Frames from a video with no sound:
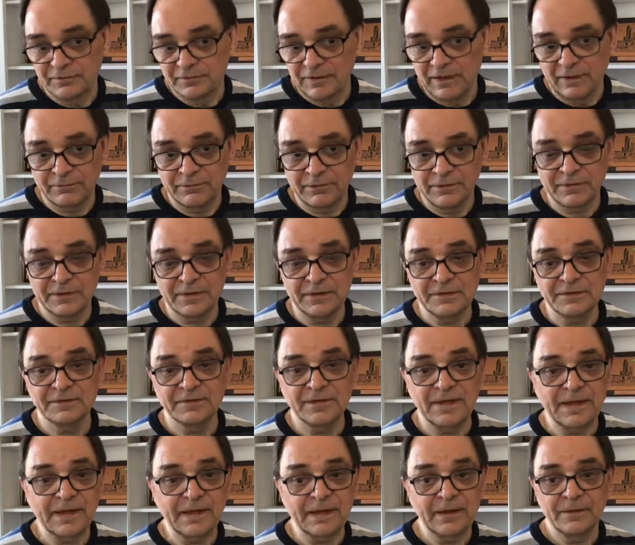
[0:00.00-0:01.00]
Everything is
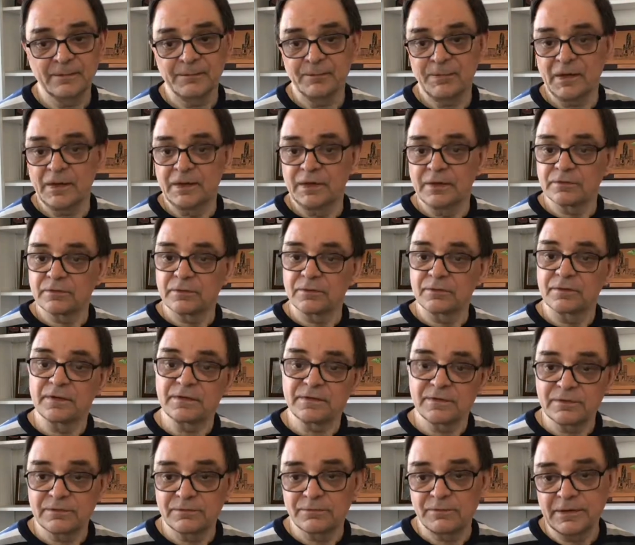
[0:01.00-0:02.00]
there. So
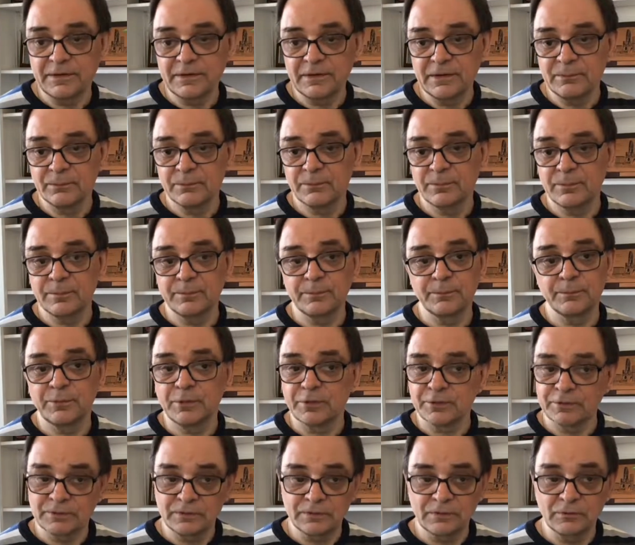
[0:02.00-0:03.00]
this is very
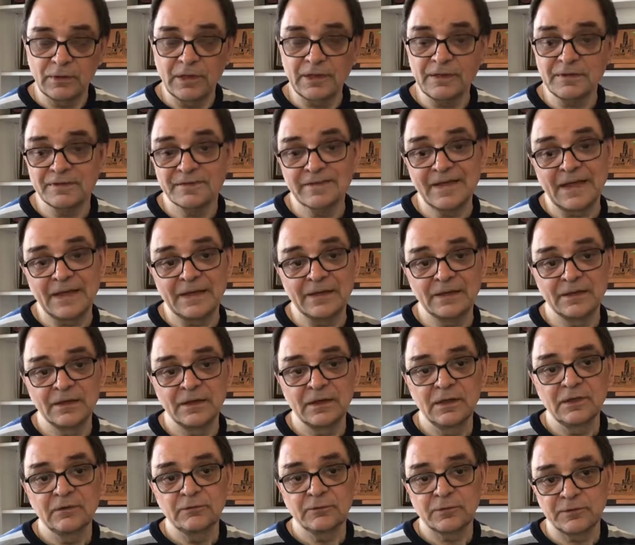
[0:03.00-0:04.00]
important to understand,
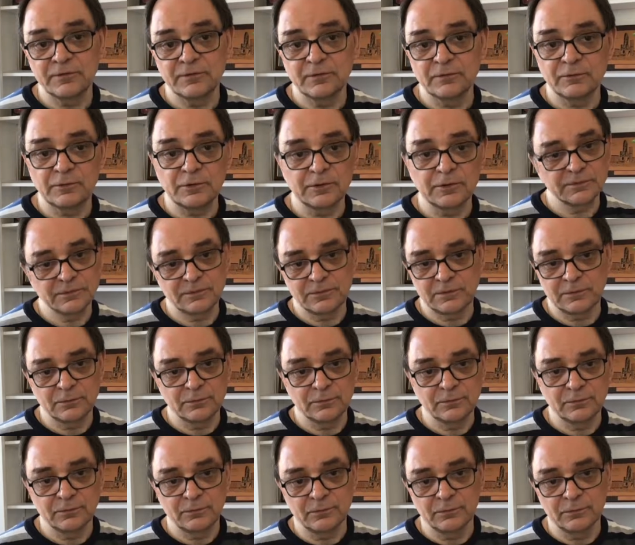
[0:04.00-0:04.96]
first of So